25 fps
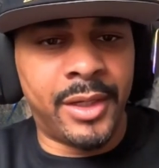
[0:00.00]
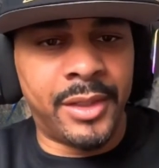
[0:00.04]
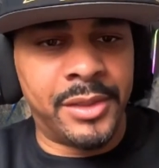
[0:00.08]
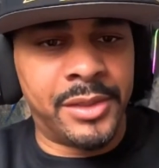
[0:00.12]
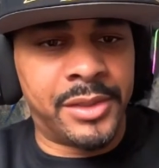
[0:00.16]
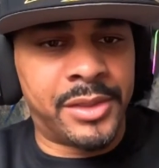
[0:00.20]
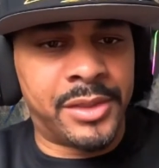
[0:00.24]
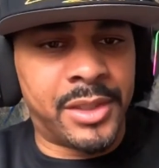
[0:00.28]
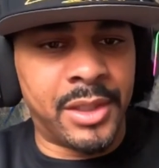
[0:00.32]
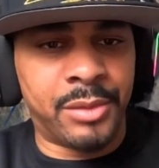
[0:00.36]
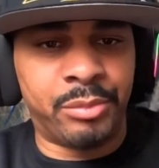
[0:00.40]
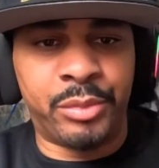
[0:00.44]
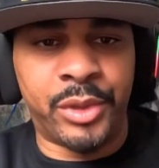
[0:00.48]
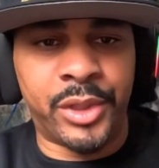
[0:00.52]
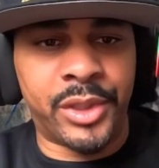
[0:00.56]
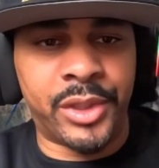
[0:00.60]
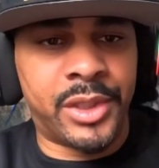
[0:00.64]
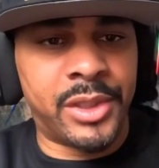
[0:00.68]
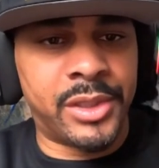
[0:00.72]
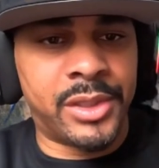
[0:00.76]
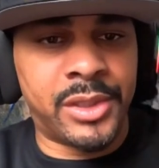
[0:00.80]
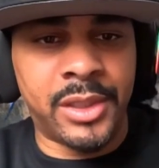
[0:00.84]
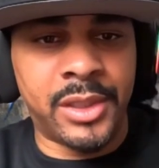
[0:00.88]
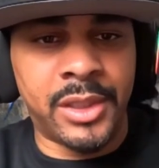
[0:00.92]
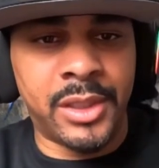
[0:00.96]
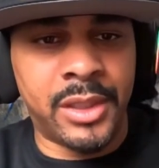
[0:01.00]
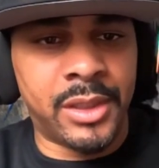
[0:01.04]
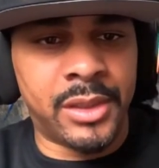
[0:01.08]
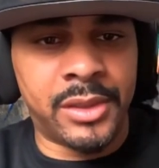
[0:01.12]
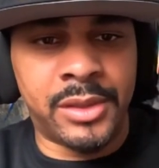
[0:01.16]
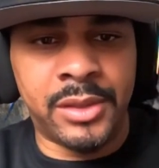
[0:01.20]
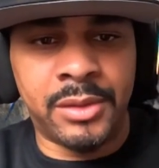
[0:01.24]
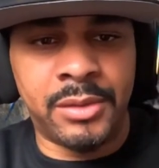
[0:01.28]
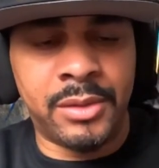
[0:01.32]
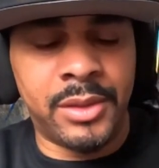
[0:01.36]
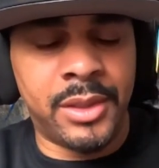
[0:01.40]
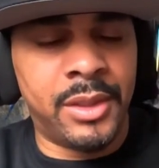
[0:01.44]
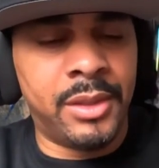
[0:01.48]
and he's still butt kissing
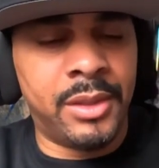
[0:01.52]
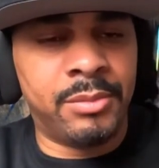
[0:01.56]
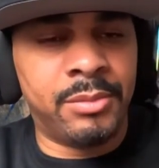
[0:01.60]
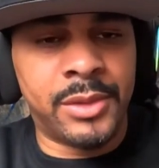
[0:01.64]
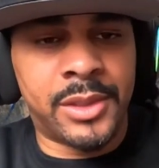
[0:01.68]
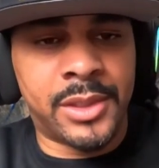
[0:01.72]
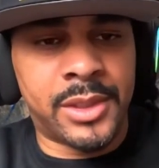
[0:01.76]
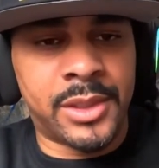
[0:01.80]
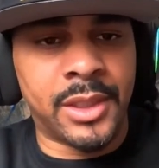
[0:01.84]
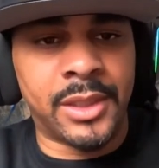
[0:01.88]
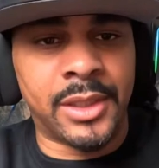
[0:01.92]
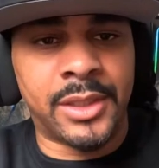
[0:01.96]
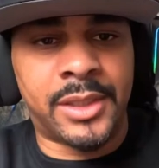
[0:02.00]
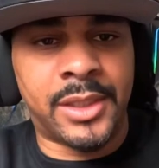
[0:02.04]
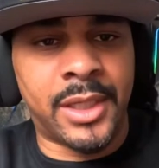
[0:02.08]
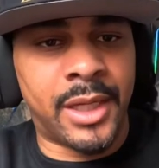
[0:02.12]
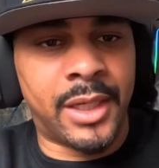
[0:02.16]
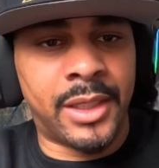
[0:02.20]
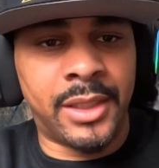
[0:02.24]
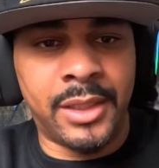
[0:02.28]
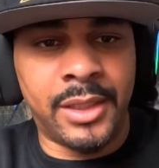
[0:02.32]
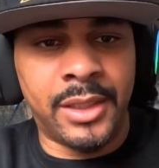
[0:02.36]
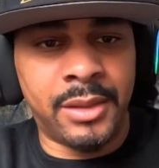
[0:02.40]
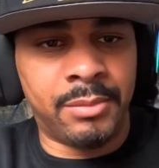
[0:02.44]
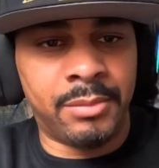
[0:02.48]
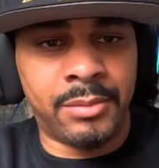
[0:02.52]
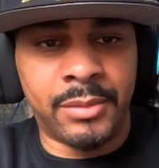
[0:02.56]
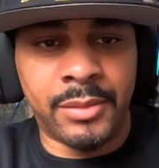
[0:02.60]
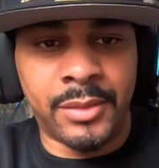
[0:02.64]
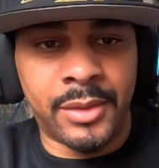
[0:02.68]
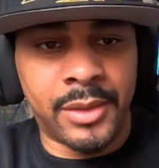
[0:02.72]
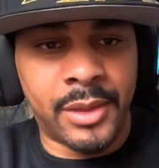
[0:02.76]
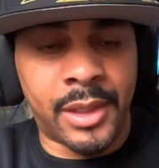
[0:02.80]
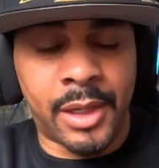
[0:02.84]
him, still tagging him.